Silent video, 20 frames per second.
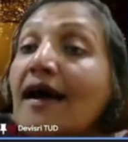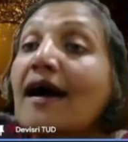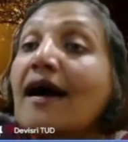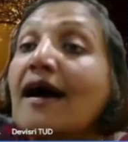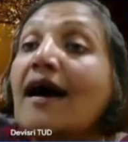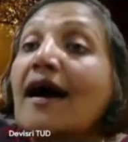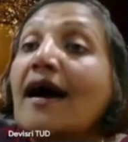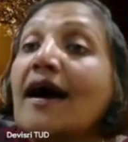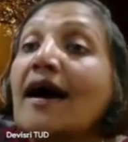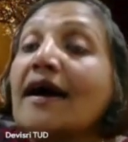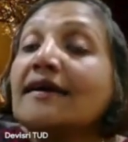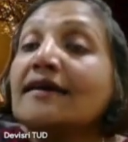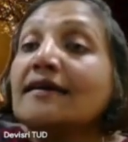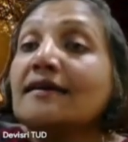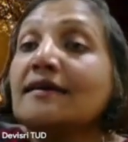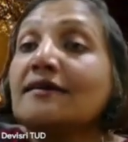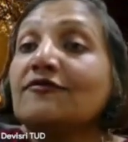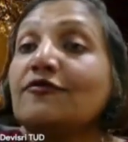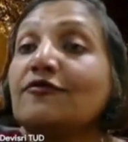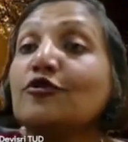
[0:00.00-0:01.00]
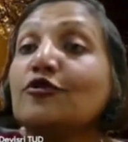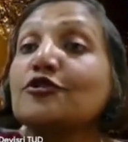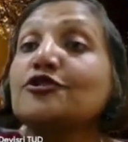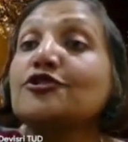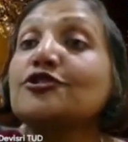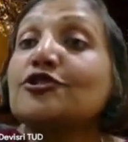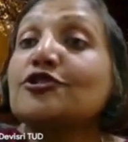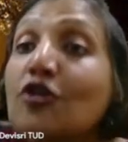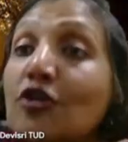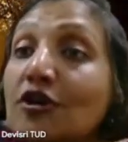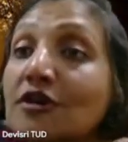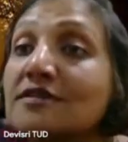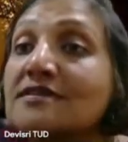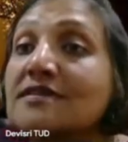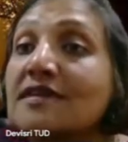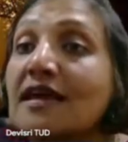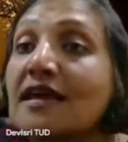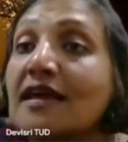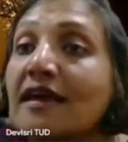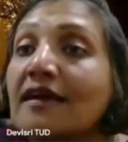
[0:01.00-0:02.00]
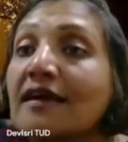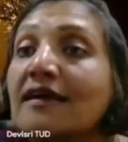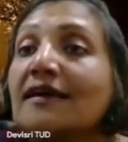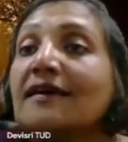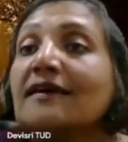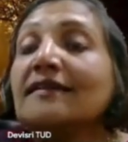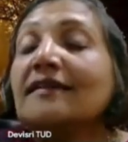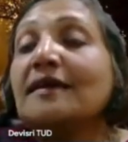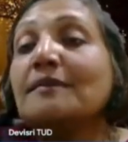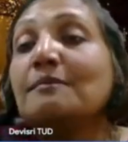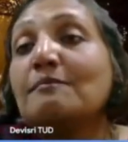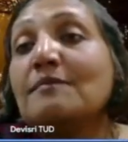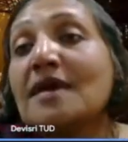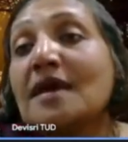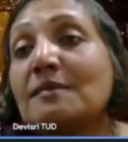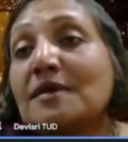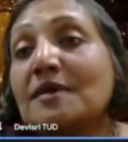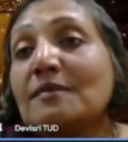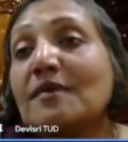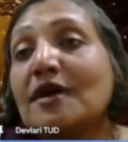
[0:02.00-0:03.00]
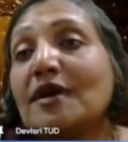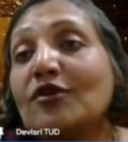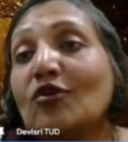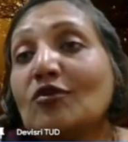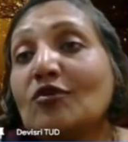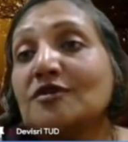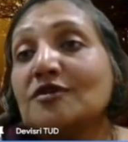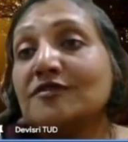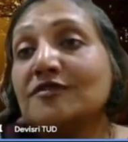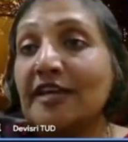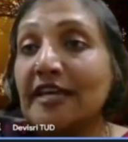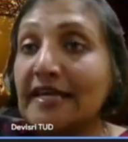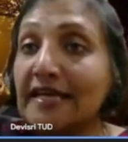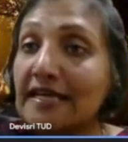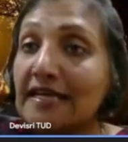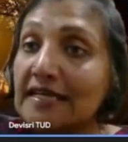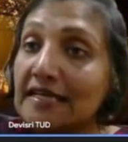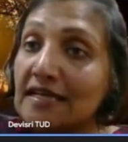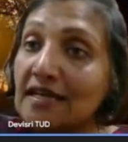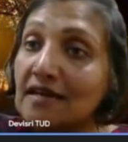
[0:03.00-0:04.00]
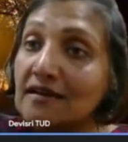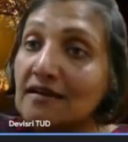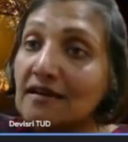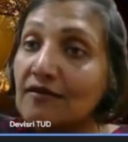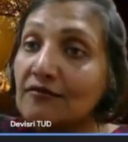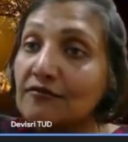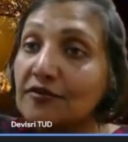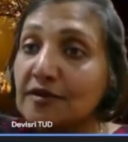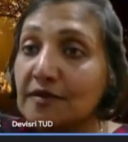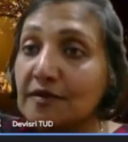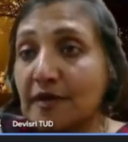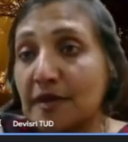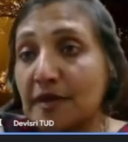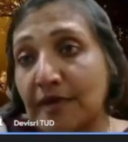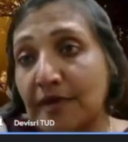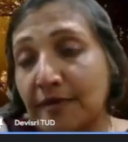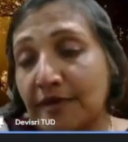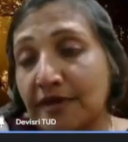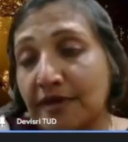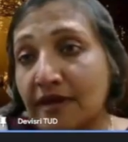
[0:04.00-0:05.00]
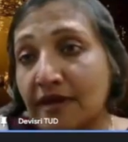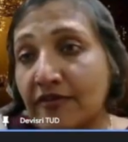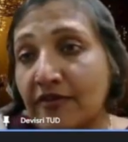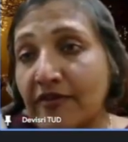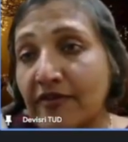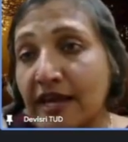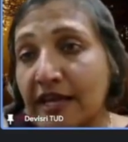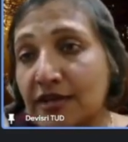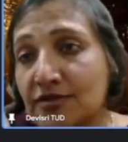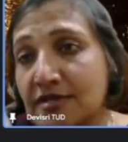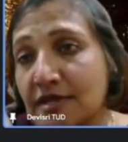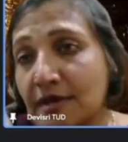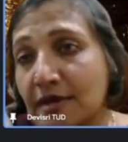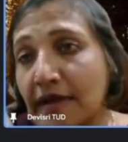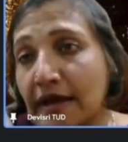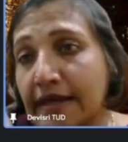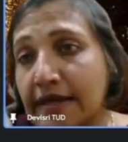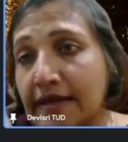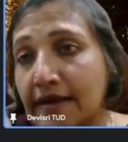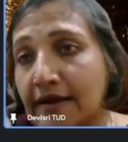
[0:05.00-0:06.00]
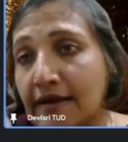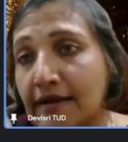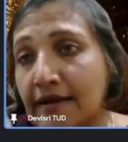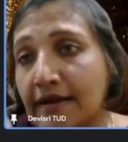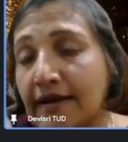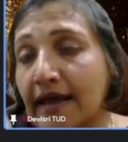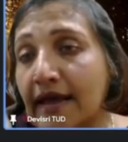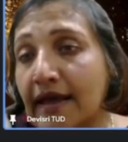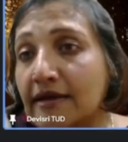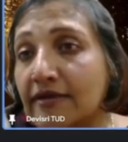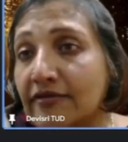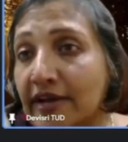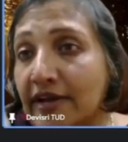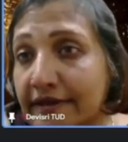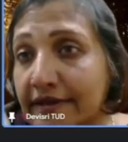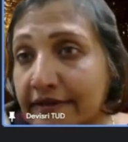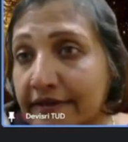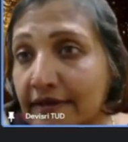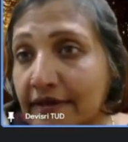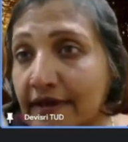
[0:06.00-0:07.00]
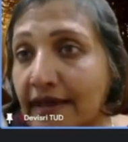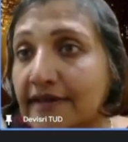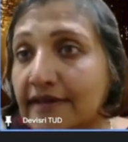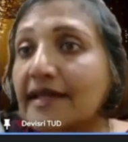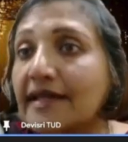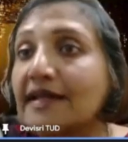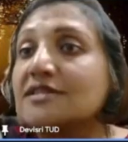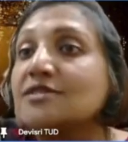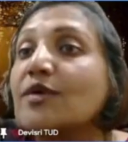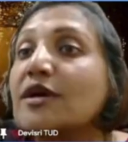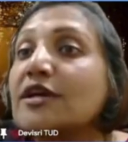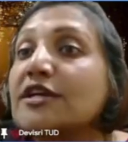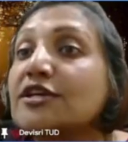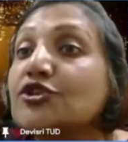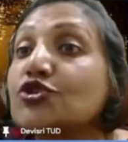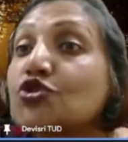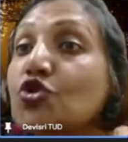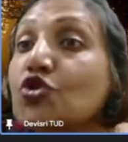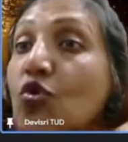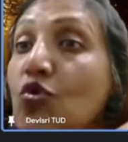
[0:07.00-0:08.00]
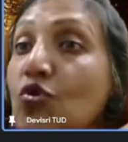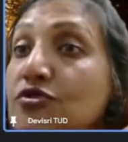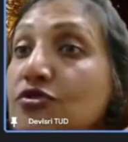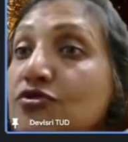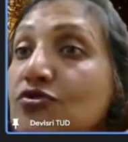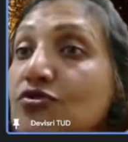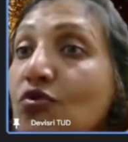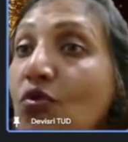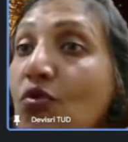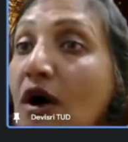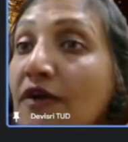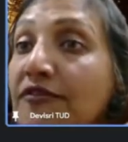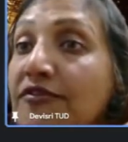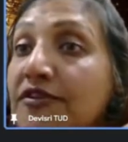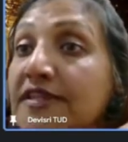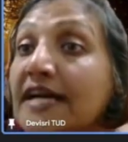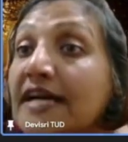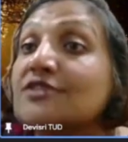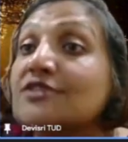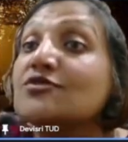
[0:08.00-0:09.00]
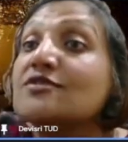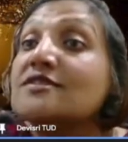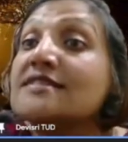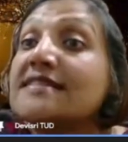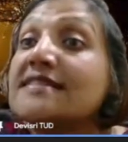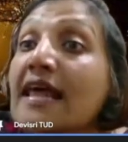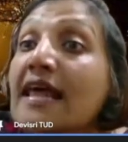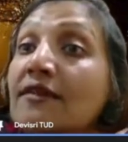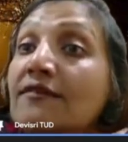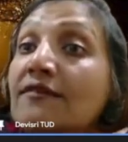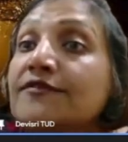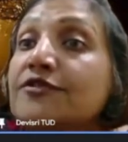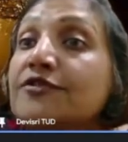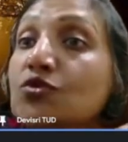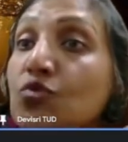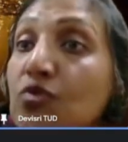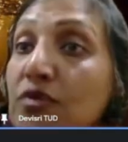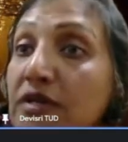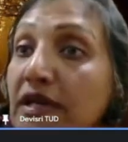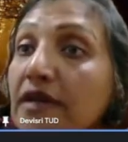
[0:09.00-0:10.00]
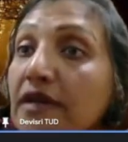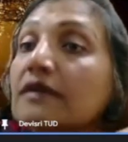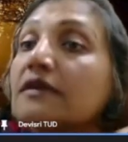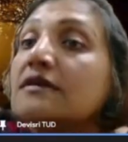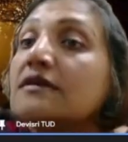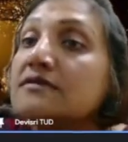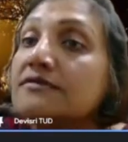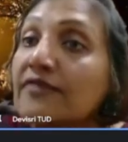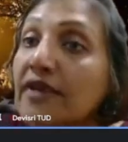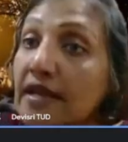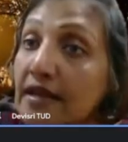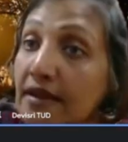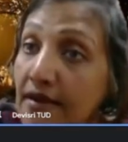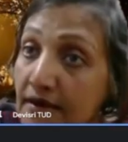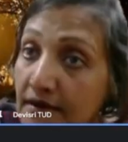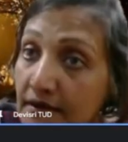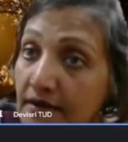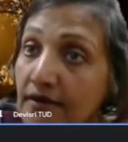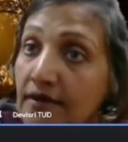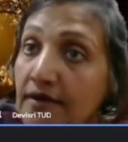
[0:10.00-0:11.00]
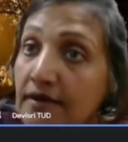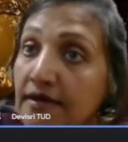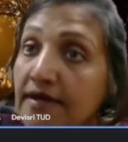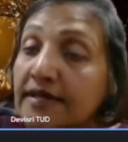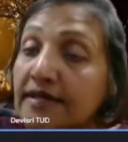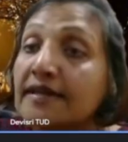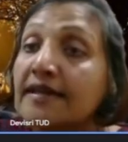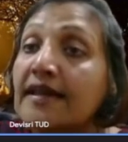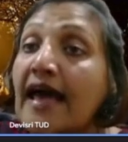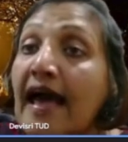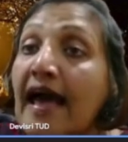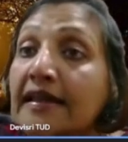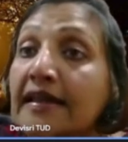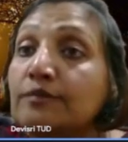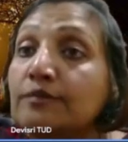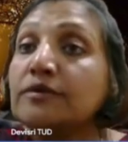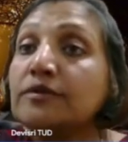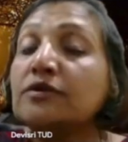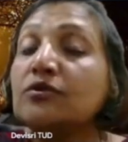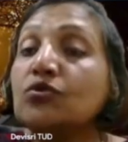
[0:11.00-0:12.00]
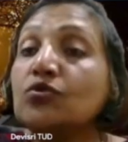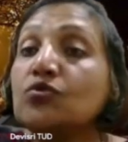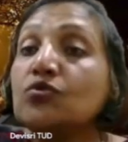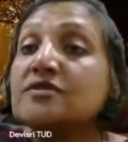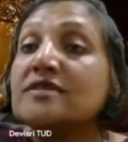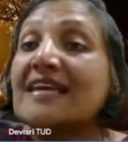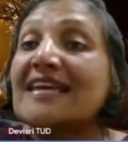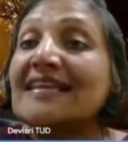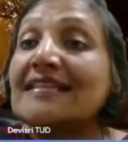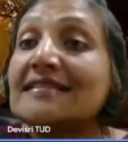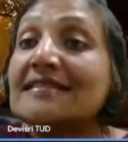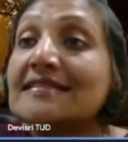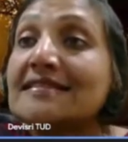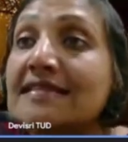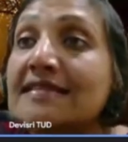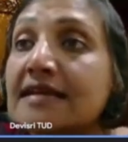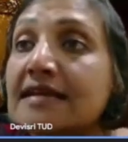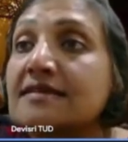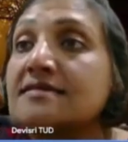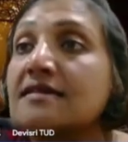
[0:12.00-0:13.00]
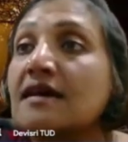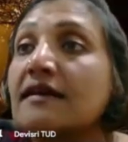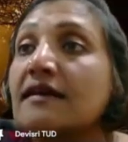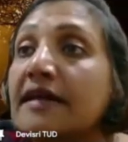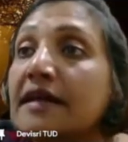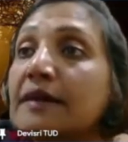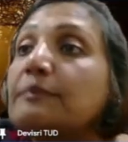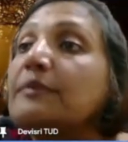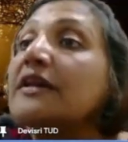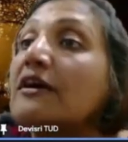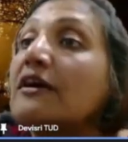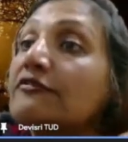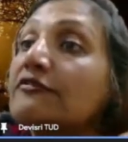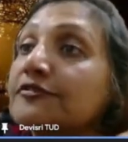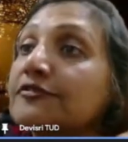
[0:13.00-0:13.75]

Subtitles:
I can for sure say that maybe my dog was feeling a little uncomfortable. Maybe the liver values are mildly elevated, and that's why he chose to go after that. So, self soothing is very real in an animal whose instincts are deep enough,